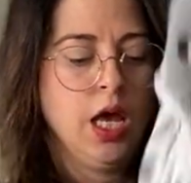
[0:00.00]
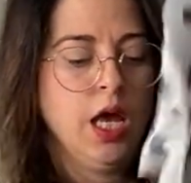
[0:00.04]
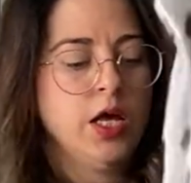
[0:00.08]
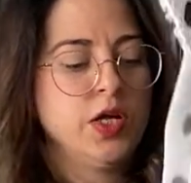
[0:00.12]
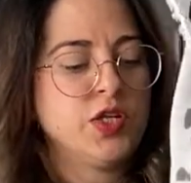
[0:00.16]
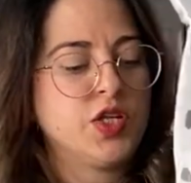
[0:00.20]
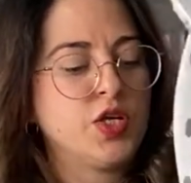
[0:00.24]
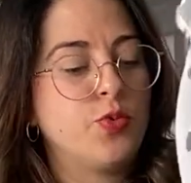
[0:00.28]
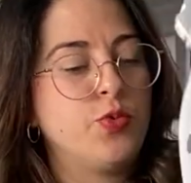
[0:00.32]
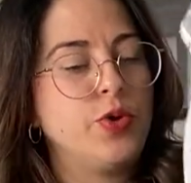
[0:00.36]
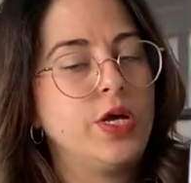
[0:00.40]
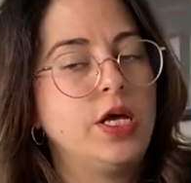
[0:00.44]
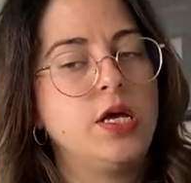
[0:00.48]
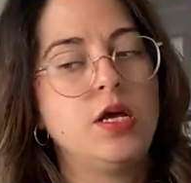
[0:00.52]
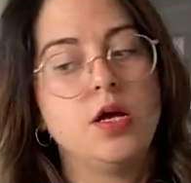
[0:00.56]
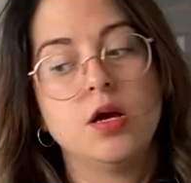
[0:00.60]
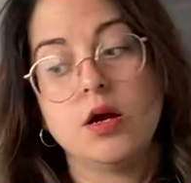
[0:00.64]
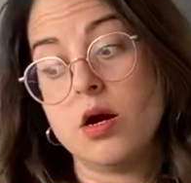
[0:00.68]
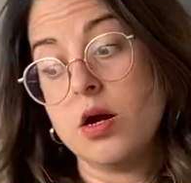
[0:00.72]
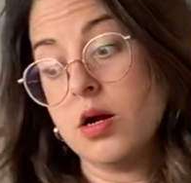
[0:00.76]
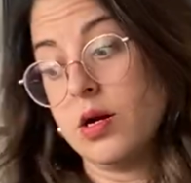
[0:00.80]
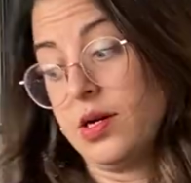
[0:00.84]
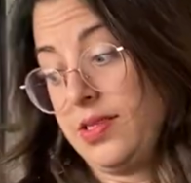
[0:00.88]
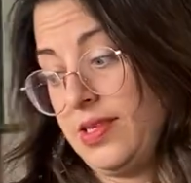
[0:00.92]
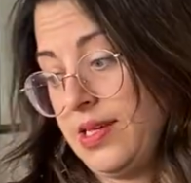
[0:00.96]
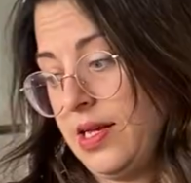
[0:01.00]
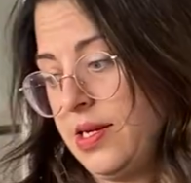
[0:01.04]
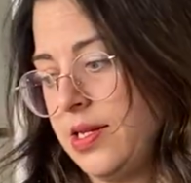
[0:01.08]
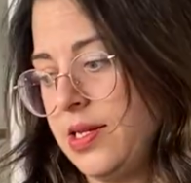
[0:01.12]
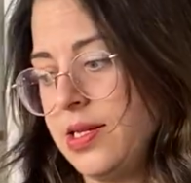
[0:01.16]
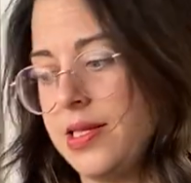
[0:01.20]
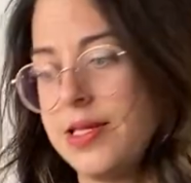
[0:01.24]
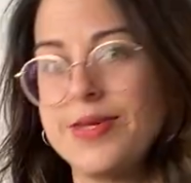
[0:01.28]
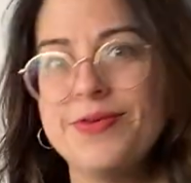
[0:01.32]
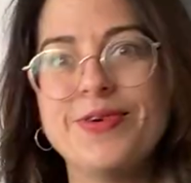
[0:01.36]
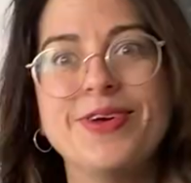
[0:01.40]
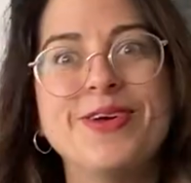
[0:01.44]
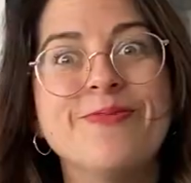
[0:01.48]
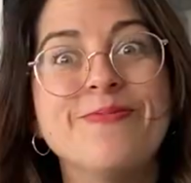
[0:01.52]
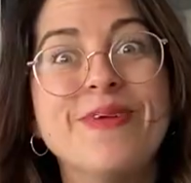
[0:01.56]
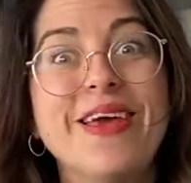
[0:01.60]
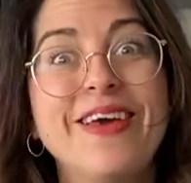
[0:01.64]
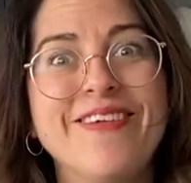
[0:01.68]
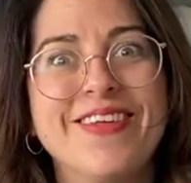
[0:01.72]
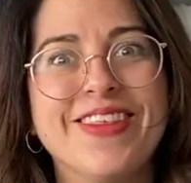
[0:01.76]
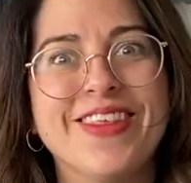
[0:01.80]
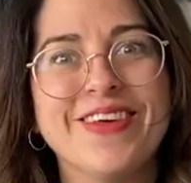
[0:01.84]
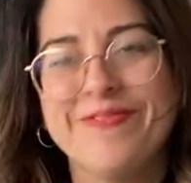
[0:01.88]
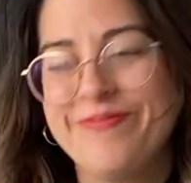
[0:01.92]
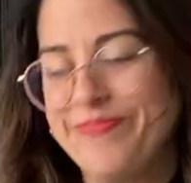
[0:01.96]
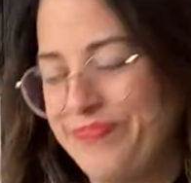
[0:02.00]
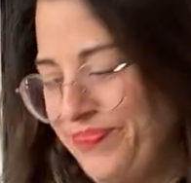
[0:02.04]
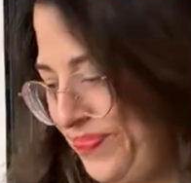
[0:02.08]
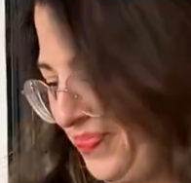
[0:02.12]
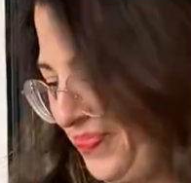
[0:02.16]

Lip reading: So we are excited to see what you make with them.